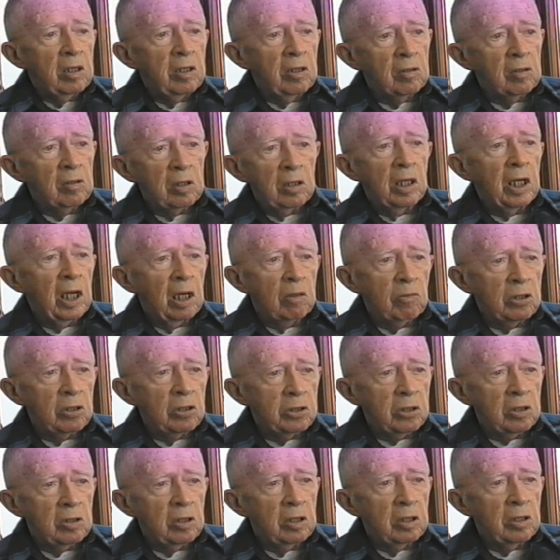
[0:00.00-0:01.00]
your clan
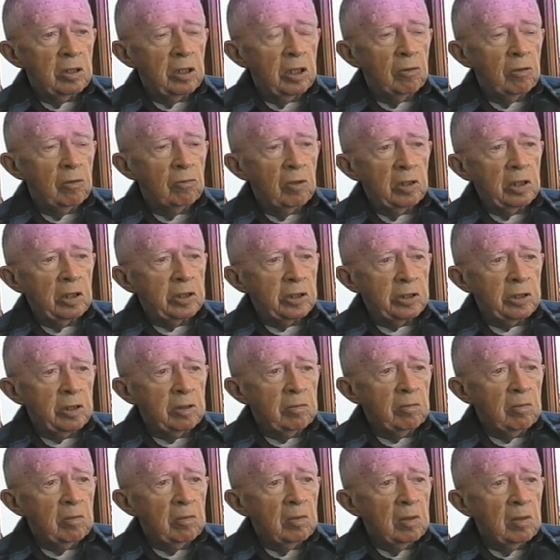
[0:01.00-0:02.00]
was the winners,
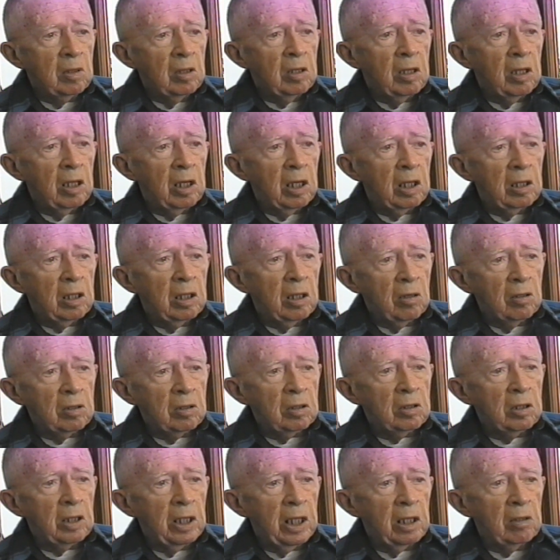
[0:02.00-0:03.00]
and our
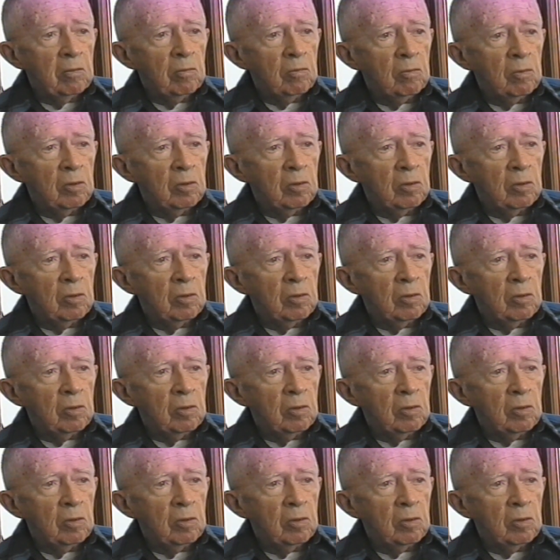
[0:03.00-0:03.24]
clan